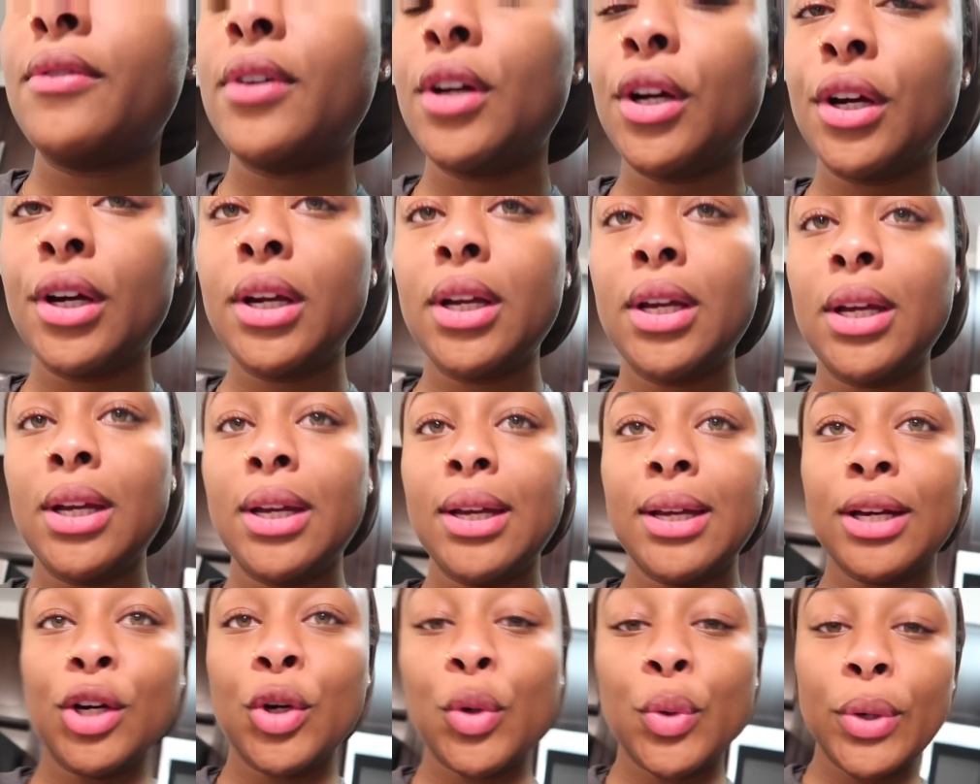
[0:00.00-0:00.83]

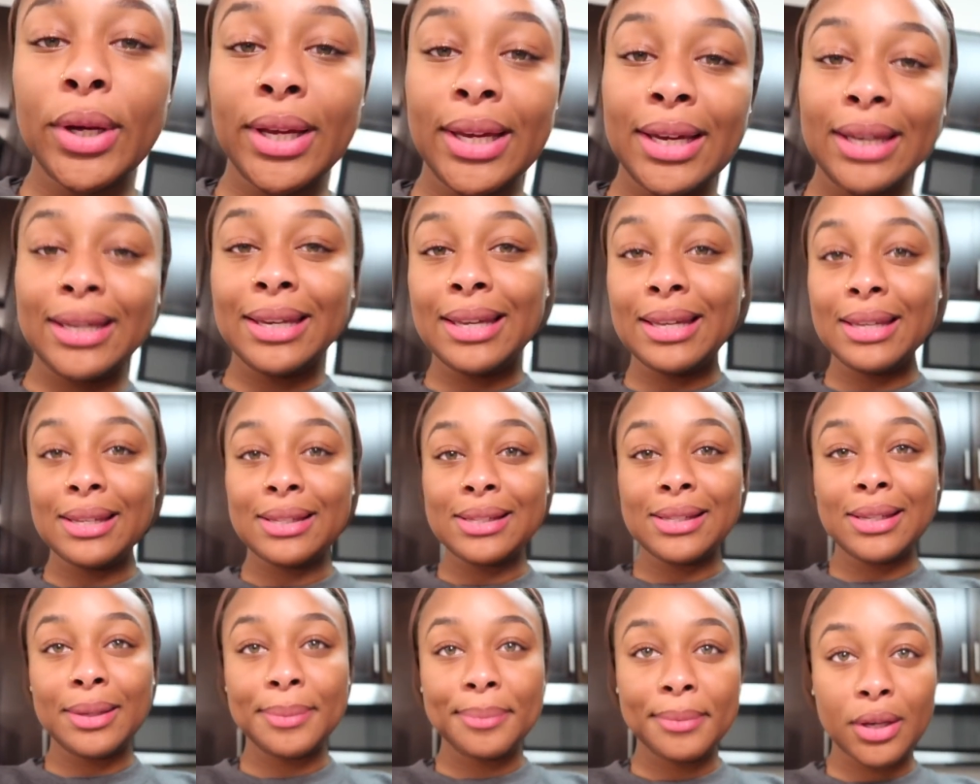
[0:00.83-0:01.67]
very quick and
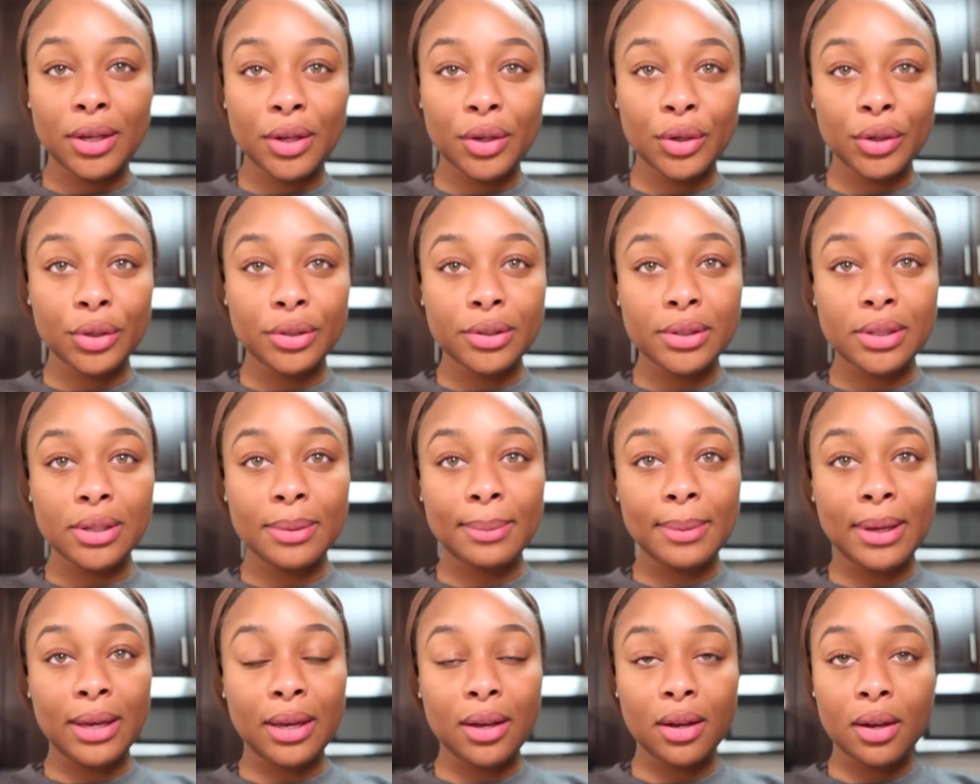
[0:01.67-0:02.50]
easy meal to
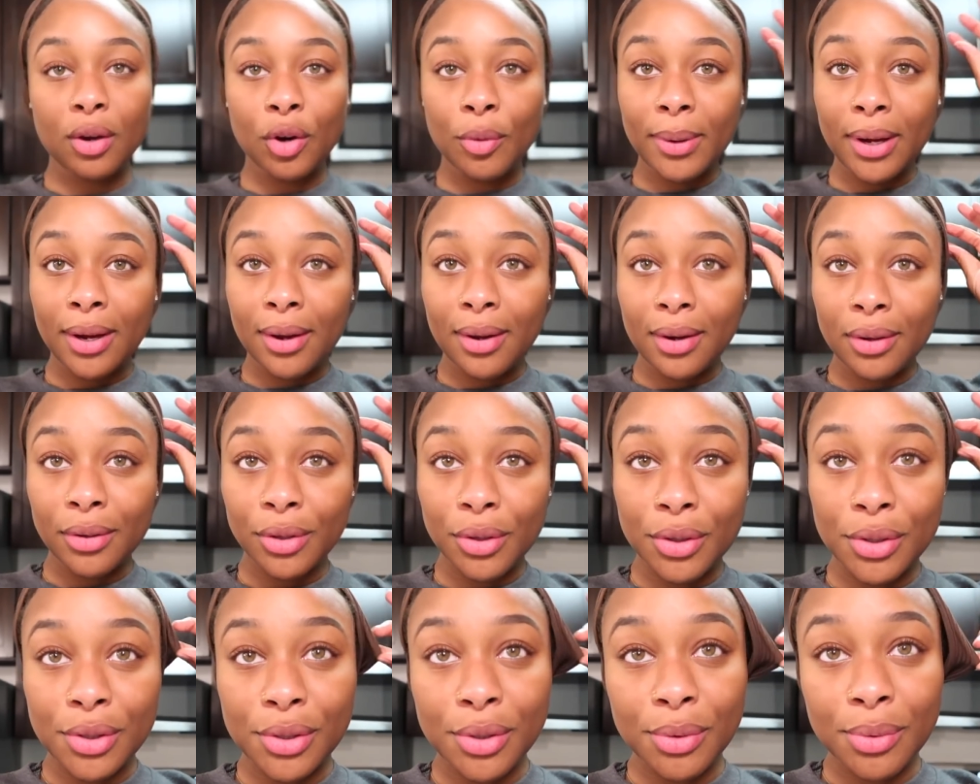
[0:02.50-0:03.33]
make oh my god i
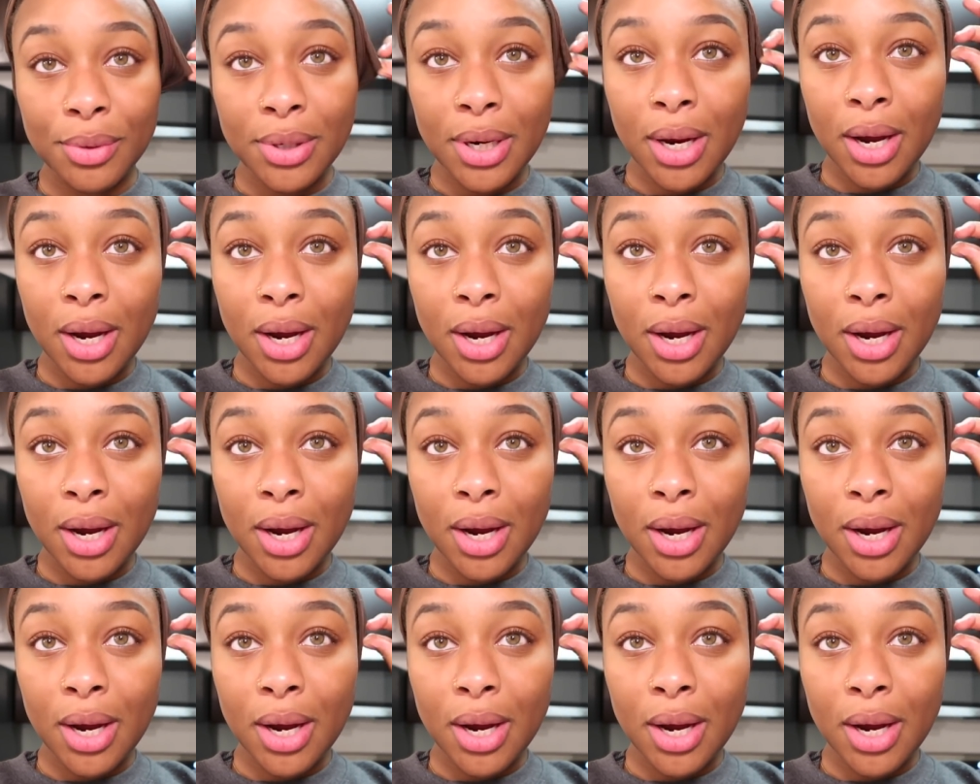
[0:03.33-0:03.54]
look so